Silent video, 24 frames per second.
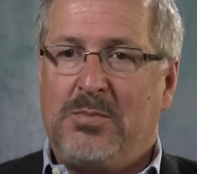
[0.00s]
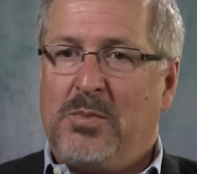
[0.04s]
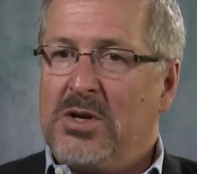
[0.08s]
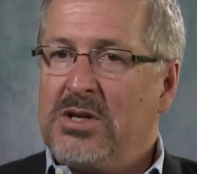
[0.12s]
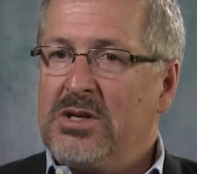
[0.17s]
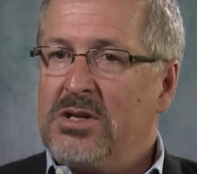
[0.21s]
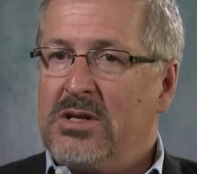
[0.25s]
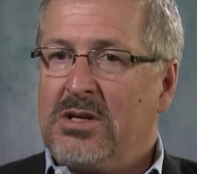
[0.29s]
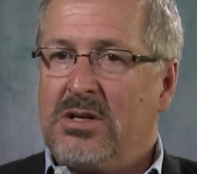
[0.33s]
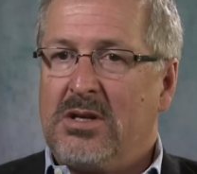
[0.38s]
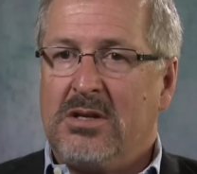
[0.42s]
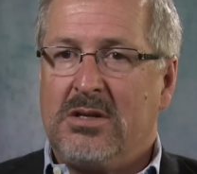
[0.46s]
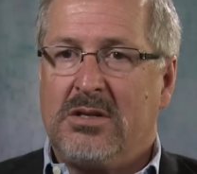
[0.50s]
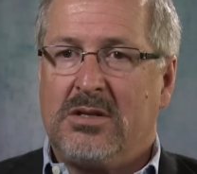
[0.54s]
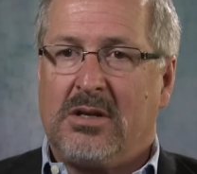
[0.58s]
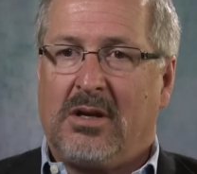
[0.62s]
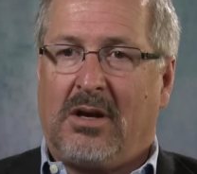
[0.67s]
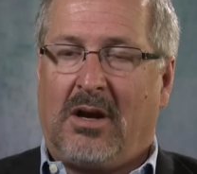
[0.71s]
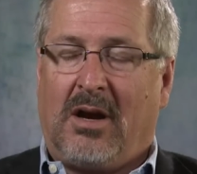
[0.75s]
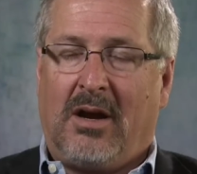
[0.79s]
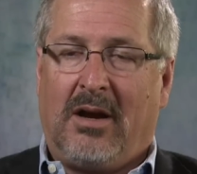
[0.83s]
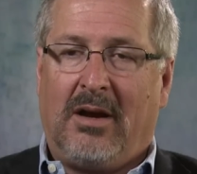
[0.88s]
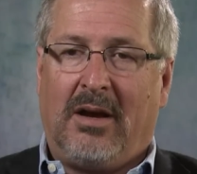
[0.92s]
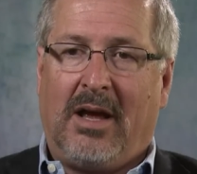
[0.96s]
businesses
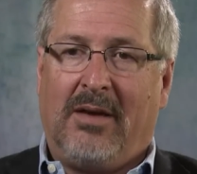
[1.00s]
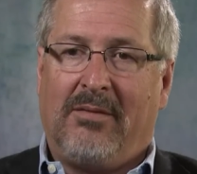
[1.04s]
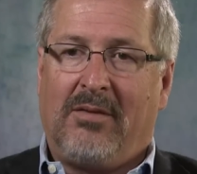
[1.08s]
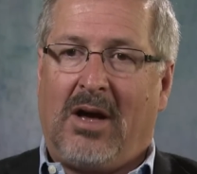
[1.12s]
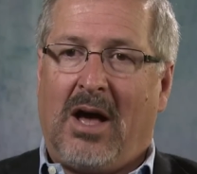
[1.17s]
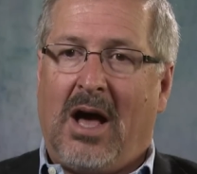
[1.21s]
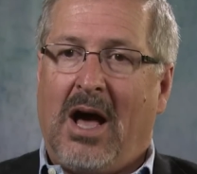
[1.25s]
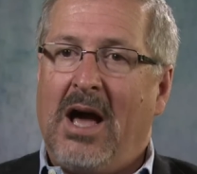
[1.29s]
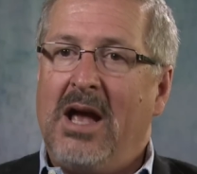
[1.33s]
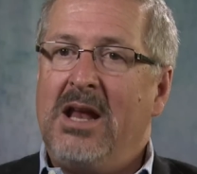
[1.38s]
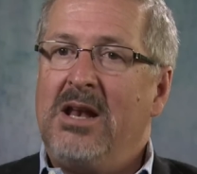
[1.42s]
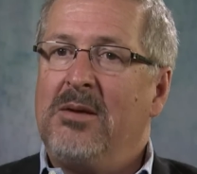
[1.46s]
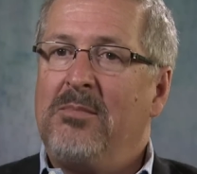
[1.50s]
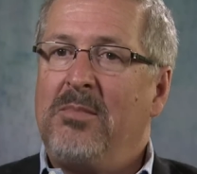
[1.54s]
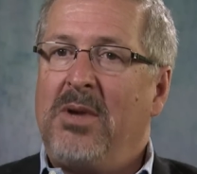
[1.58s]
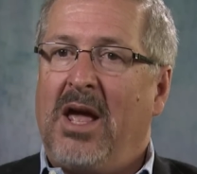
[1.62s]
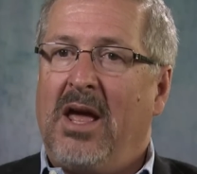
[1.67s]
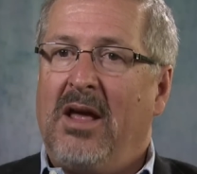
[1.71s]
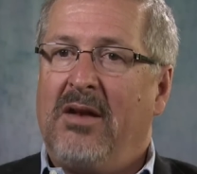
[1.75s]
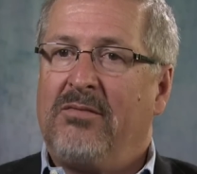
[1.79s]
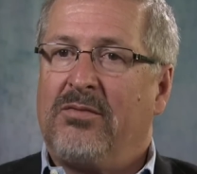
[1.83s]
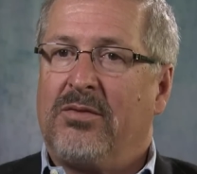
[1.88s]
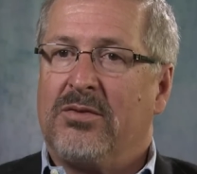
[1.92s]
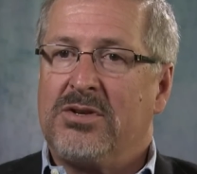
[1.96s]
have a high
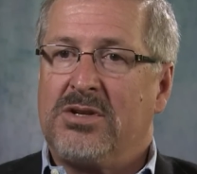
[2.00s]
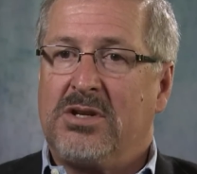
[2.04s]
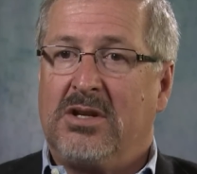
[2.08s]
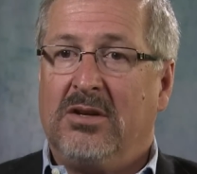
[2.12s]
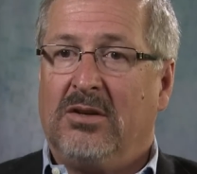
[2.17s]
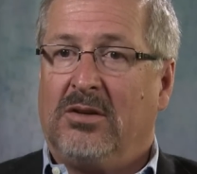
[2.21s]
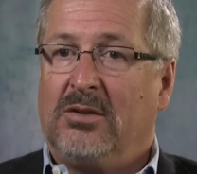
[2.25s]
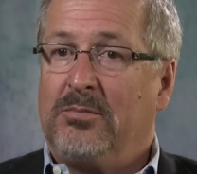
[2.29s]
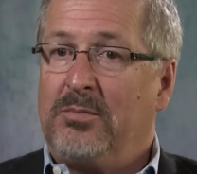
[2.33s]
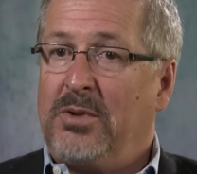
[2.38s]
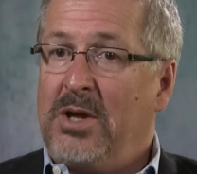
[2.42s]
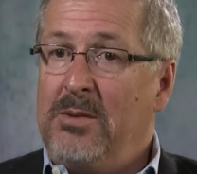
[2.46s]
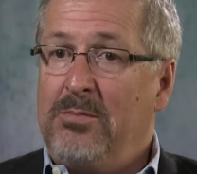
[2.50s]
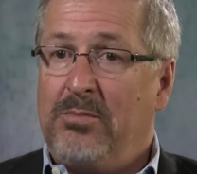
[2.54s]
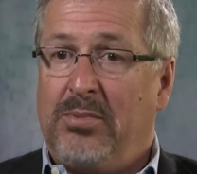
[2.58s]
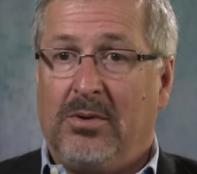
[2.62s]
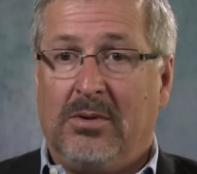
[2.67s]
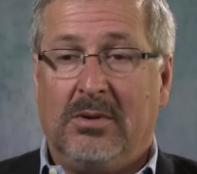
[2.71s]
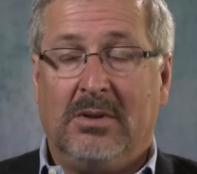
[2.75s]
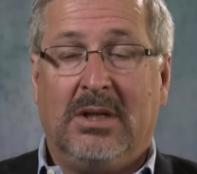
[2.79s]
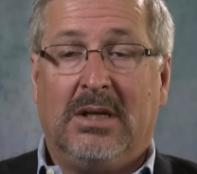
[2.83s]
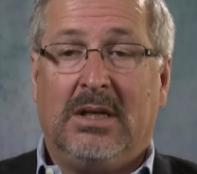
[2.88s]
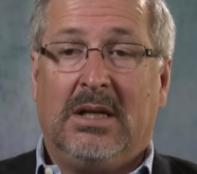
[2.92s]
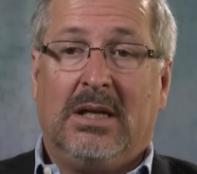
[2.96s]
demand for skilled people
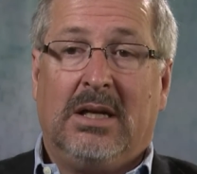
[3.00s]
